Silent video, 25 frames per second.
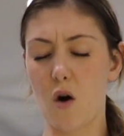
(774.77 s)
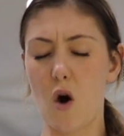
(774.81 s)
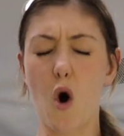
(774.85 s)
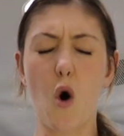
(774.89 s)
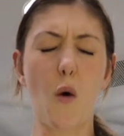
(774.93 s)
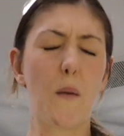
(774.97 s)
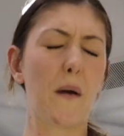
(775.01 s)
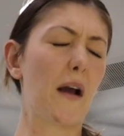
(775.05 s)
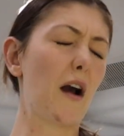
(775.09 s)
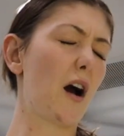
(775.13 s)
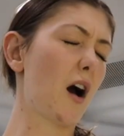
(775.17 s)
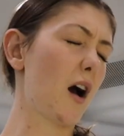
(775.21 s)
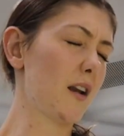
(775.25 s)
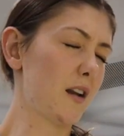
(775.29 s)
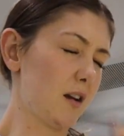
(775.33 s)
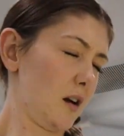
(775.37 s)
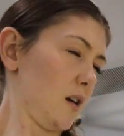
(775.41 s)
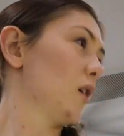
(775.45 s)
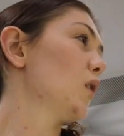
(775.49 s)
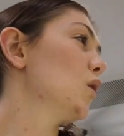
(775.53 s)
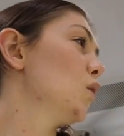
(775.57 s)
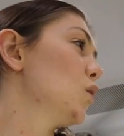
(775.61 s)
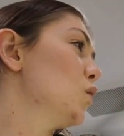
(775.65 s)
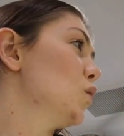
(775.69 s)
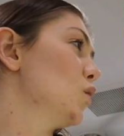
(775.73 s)
Oh my God.
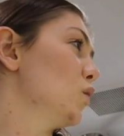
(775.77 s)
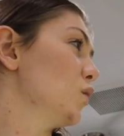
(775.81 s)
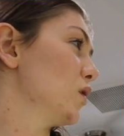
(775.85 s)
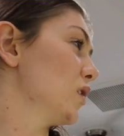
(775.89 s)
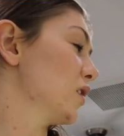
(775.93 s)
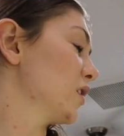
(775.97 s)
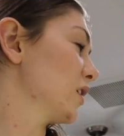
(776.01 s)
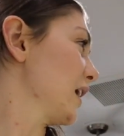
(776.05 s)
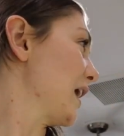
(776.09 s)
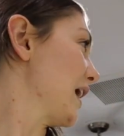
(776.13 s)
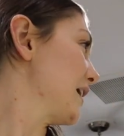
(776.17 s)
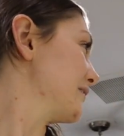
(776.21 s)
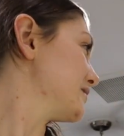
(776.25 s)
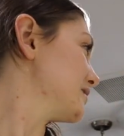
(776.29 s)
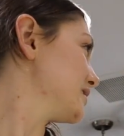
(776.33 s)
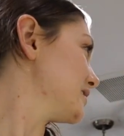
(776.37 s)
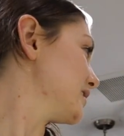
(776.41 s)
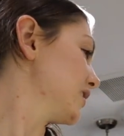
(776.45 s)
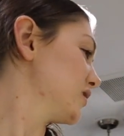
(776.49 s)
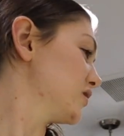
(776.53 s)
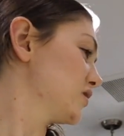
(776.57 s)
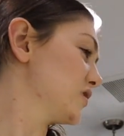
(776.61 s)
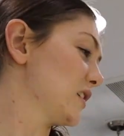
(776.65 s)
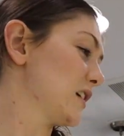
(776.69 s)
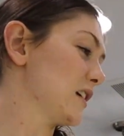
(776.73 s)
Ooh, you're gonna have to
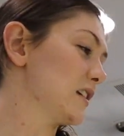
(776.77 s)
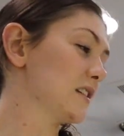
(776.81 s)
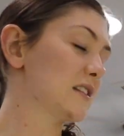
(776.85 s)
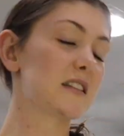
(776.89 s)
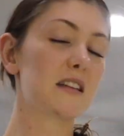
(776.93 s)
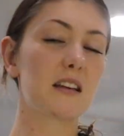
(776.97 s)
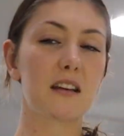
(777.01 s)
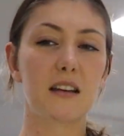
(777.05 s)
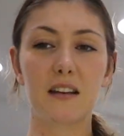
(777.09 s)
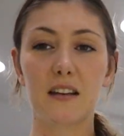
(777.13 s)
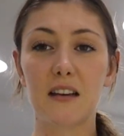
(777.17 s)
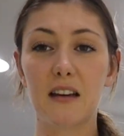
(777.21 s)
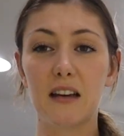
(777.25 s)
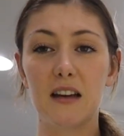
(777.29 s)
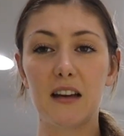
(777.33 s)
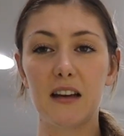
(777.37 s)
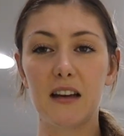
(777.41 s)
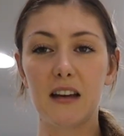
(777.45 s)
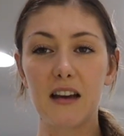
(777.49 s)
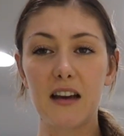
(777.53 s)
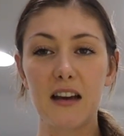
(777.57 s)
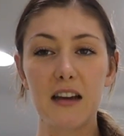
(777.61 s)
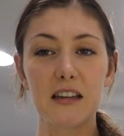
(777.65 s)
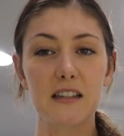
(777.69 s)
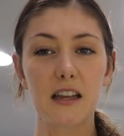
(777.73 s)
touch these.
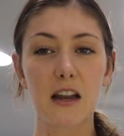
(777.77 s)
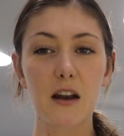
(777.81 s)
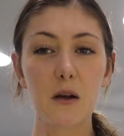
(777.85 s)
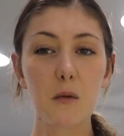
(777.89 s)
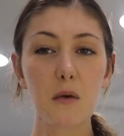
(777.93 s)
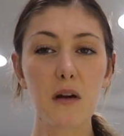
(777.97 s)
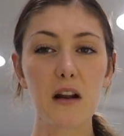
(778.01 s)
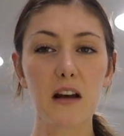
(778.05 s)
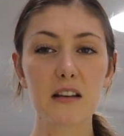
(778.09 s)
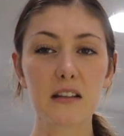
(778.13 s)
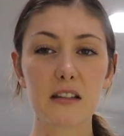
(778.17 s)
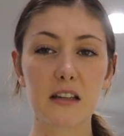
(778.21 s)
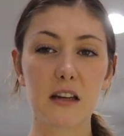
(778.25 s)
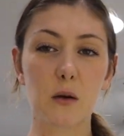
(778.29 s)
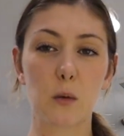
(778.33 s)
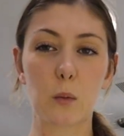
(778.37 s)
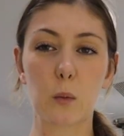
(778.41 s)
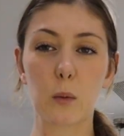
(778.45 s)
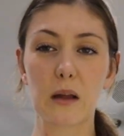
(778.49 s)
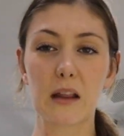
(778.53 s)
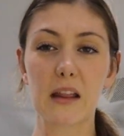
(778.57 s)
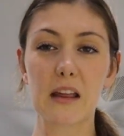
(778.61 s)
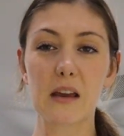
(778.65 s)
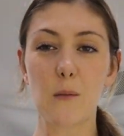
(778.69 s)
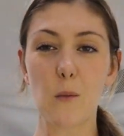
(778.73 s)
Is anyone else like
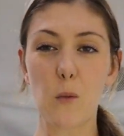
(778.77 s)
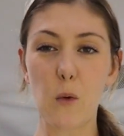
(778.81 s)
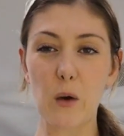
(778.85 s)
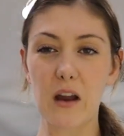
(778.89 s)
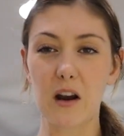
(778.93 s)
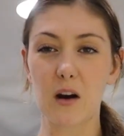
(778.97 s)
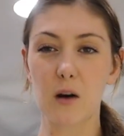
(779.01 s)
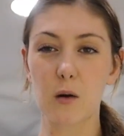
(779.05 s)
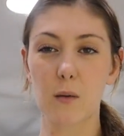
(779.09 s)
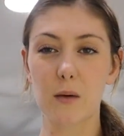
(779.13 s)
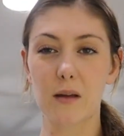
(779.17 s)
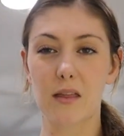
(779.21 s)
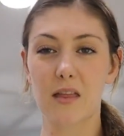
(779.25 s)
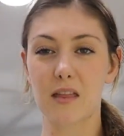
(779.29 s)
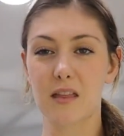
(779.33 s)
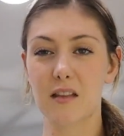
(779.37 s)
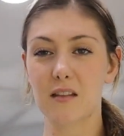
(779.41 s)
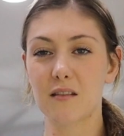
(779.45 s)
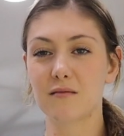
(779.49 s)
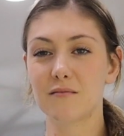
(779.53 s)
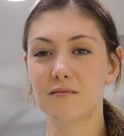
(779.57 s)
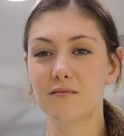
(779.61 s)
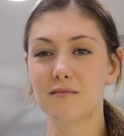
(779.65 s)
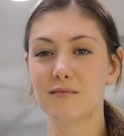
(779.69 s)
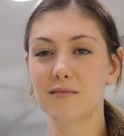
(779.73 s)
really weird with
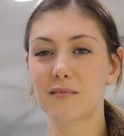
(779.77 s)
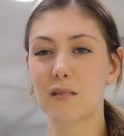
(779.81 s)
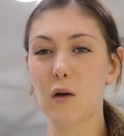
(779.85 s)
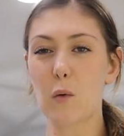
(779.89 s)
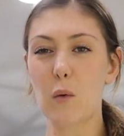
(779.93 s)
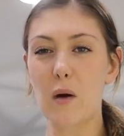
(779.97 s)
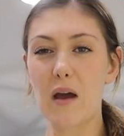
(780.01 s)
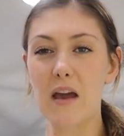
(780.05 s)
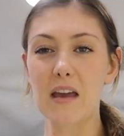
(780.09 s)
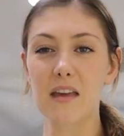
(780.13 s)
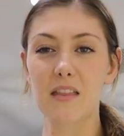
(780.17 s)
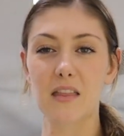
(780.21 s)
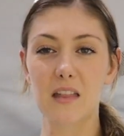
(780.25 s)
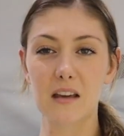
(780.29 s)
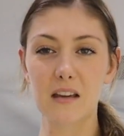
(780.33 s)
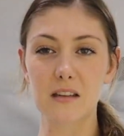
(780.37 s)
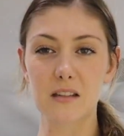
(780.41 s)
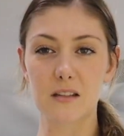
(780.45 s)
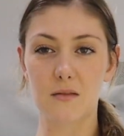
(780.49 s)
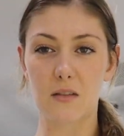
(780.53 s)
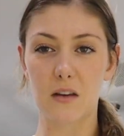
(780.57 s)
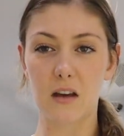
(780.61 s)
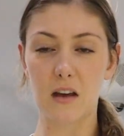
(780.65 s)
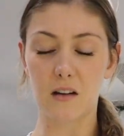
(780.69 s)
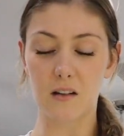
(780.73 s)
the way
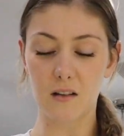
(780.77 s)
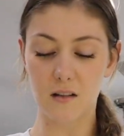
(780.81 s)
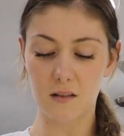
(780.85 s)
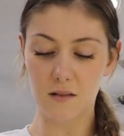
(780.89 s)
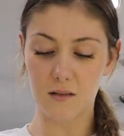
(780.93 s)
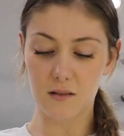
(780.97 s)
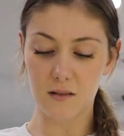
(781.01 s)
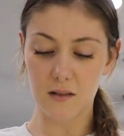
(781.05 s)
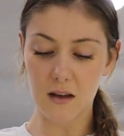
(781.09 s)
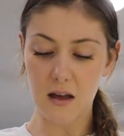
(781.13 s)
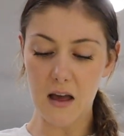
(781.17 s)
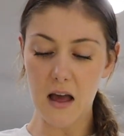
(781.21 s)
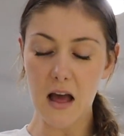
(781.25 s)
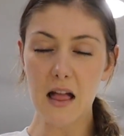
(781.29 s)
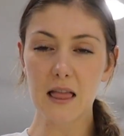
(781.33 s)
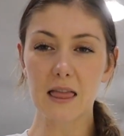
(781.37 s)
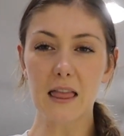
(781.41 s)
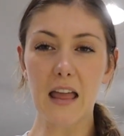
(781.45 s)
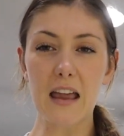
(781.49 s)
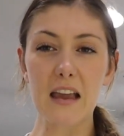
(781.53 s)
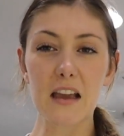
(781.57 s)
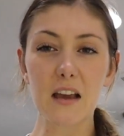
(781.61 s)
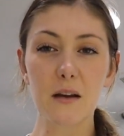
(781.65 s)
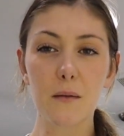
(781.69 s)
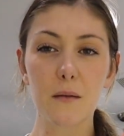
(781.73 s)
things feel.
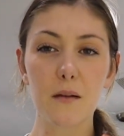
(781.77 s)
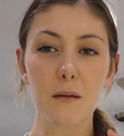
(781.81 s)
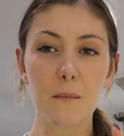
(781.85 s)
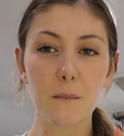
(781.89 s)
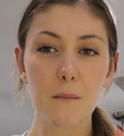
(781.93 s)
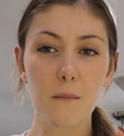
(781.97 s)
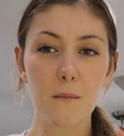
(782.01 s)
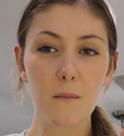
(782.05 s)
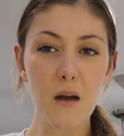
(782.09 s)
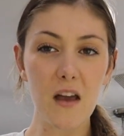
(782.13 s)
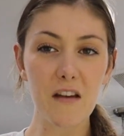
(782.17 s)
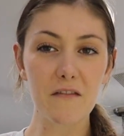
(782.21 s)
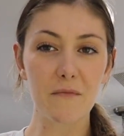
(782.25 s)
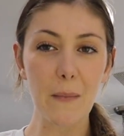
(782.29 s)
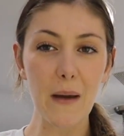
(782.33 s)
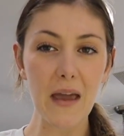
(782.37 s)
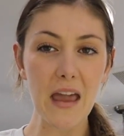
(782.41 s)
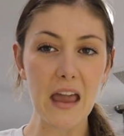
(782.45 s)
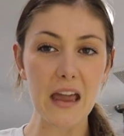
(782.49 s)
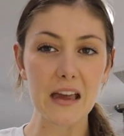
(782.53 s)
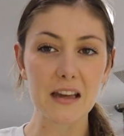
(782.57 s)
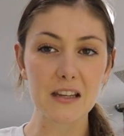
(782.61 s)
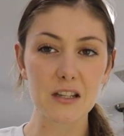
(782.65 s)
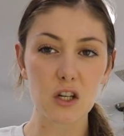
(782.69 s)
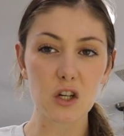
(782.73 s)
Like if my
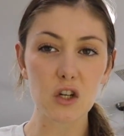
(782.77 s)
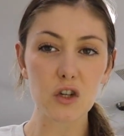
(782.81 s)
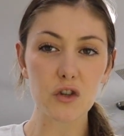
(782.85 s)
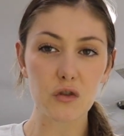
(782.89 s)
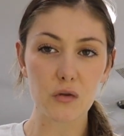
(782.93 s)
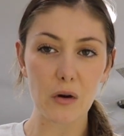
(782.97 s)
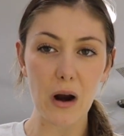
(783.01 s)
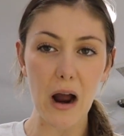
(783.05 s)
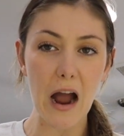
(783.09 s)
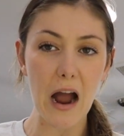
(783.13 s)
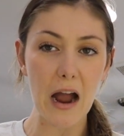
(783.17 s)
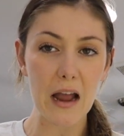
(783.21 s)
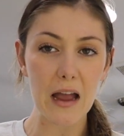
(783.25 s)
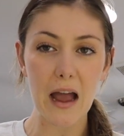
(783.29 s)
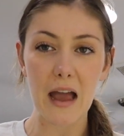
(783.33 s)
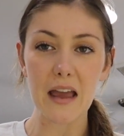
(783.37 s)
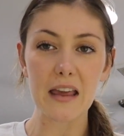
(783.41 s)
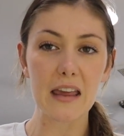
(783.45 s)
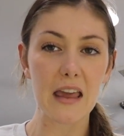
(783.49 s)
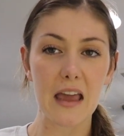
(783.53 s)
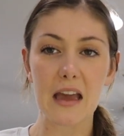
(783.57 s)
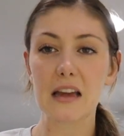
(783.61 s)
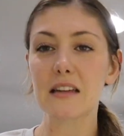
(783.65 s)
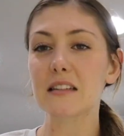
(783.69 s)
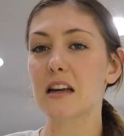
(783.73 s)
hands are dry, I
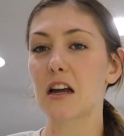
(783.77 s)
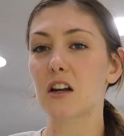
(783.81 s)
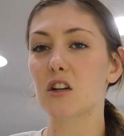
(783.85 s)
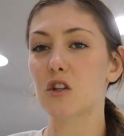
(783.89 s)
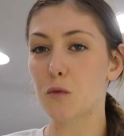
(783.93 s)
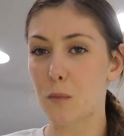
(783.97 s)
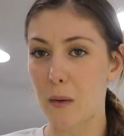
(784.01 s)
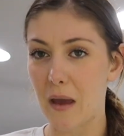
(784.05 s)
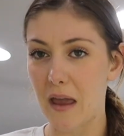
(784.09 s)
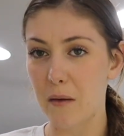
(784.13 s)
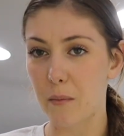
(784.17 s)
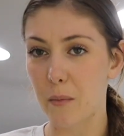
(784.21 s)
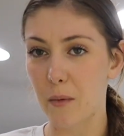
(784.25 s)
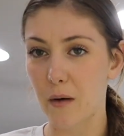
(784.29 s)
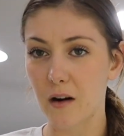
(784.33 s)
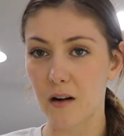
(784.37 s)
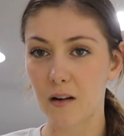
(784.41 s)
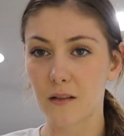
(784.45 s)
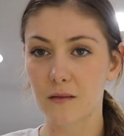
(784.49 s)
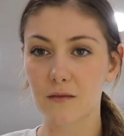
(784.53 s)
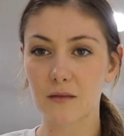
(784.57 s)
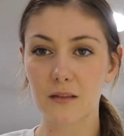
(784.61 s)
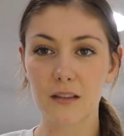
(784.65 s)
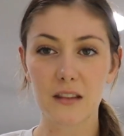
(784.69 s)
can't touch paper.